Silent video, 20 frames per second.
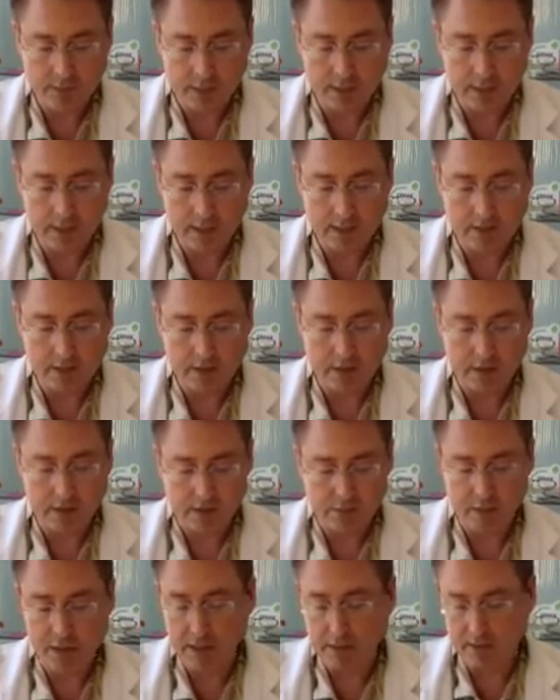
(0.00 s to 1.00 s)
And
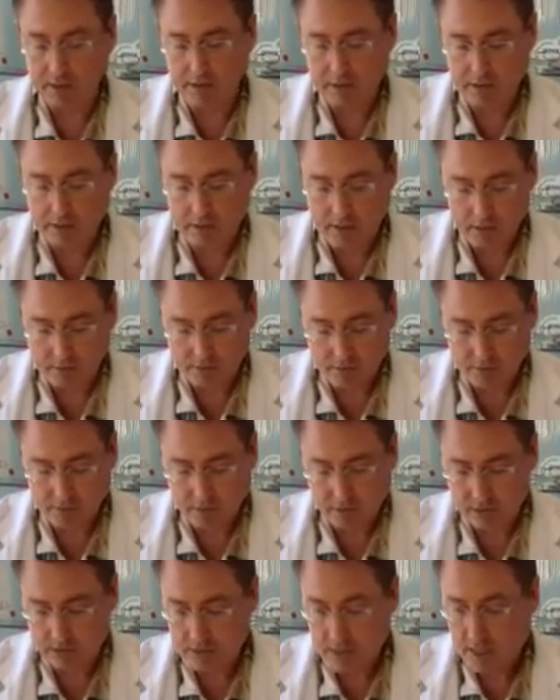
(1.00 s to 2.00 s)
cosmetically it's not so
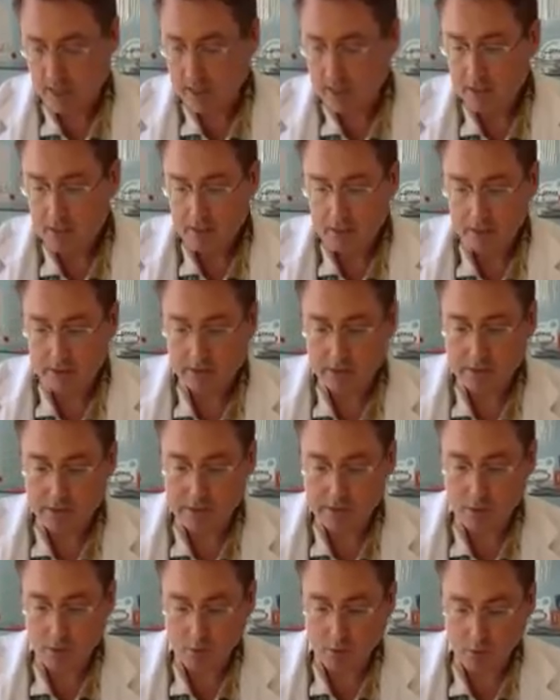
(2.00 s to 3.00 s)
nice.
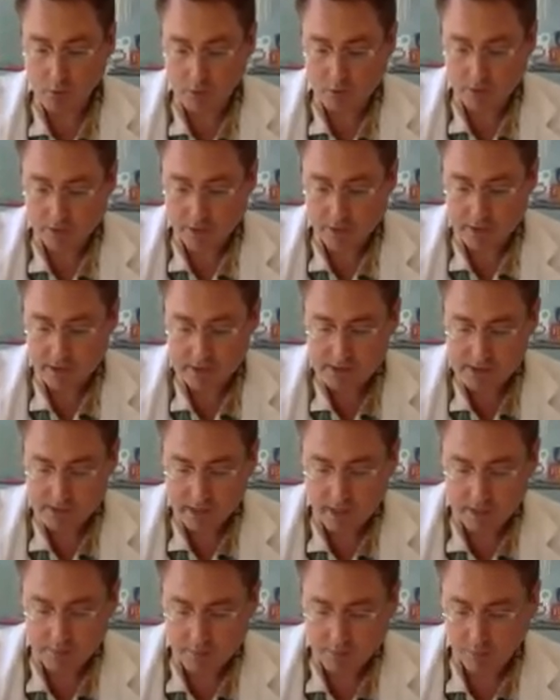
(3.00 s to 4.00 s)
So what they did is they
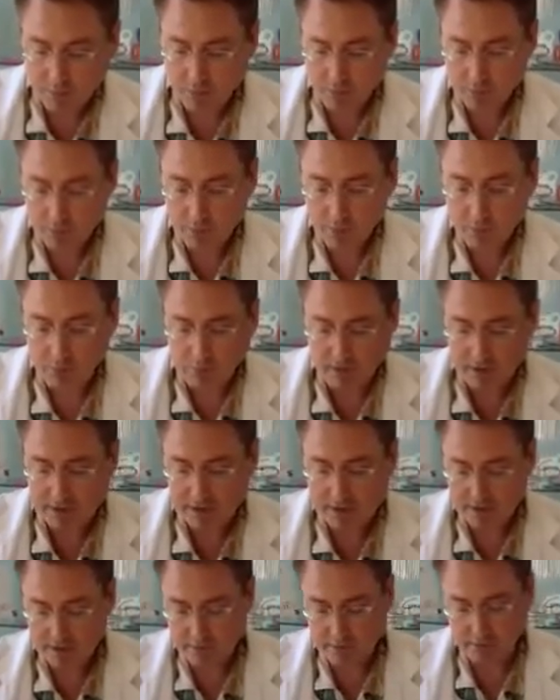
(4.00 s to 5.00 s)
came up with a
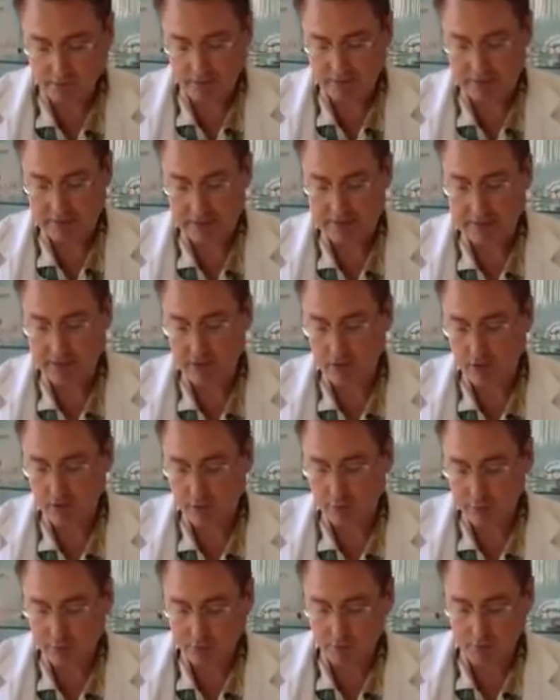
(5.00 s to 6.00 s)
progressive lens. They
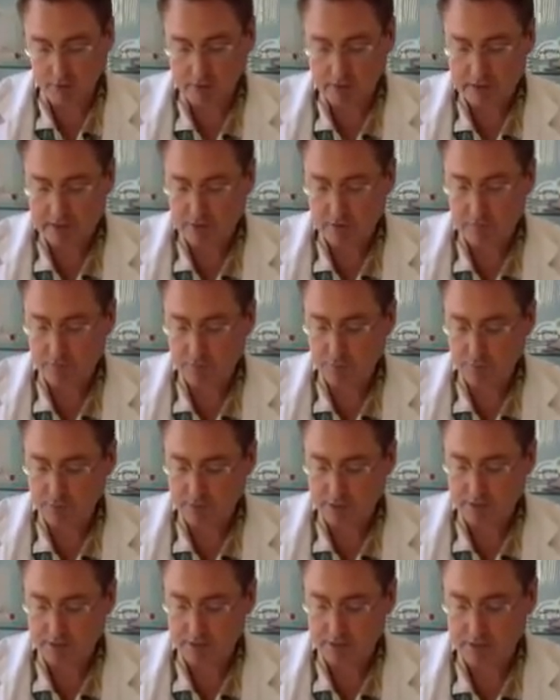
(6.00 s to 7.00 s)
call it progressive
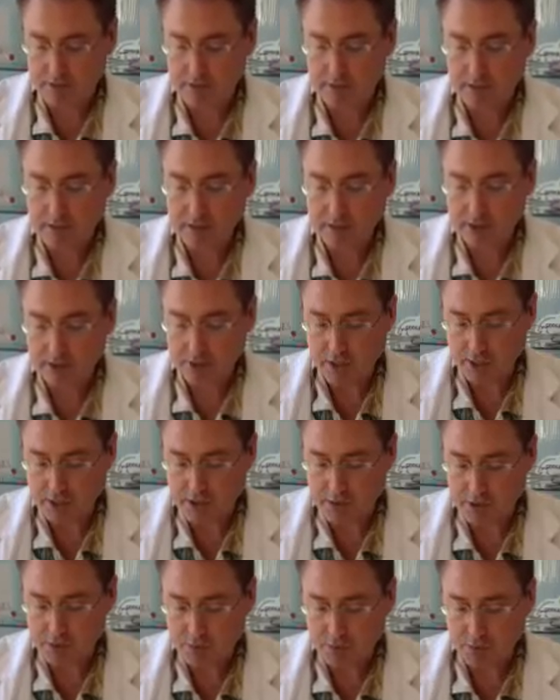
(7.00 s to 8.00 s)
because it
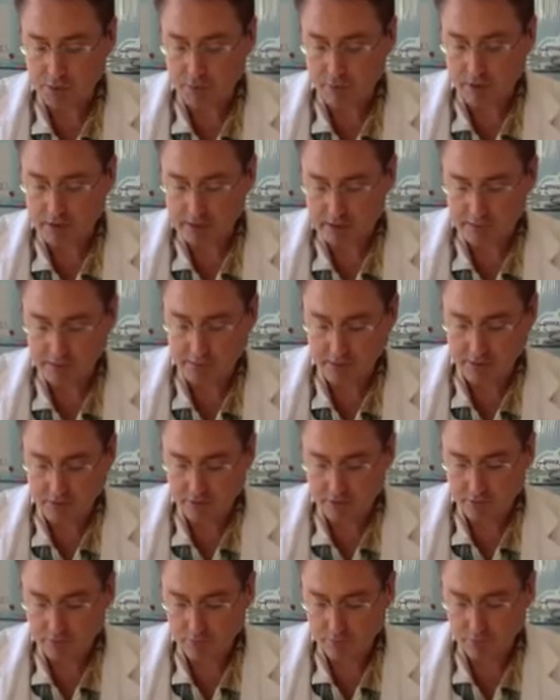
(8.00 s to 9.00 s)
changes progressively
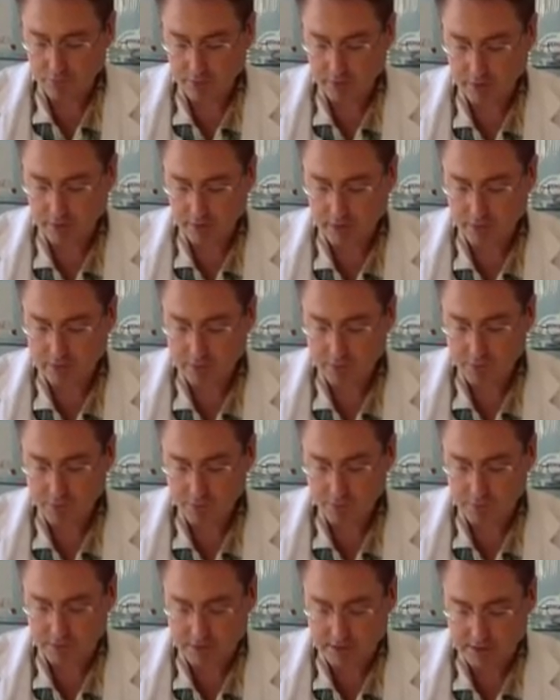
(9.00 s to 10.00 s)
through the lens
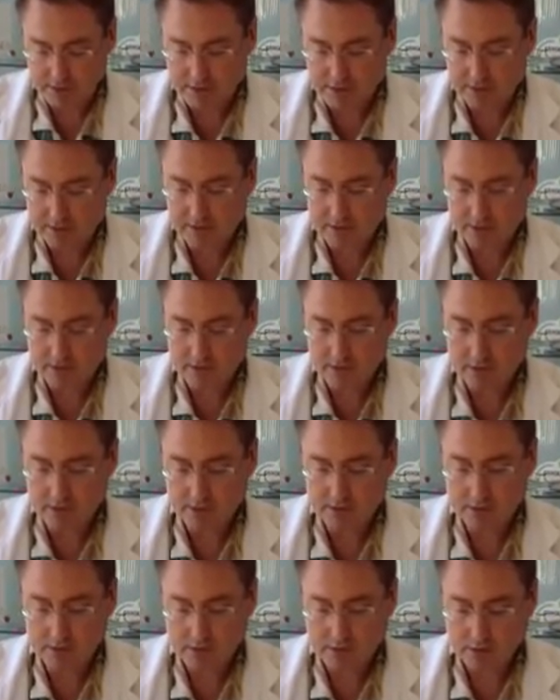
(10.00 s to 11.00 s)
from distance
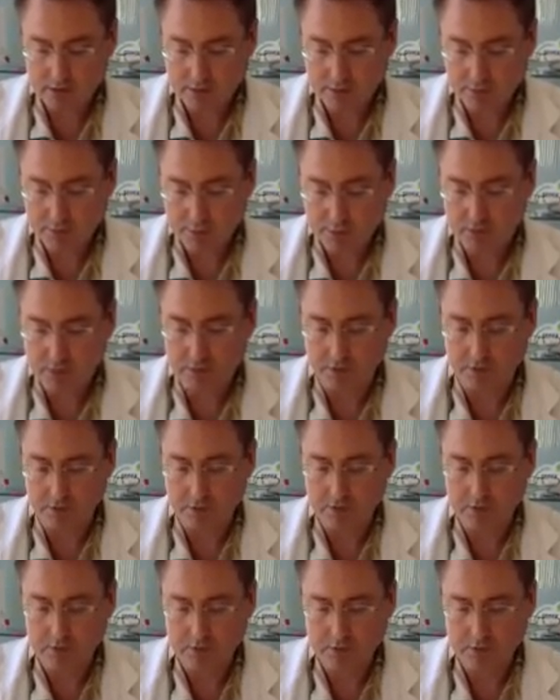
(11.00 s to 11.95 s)
to computer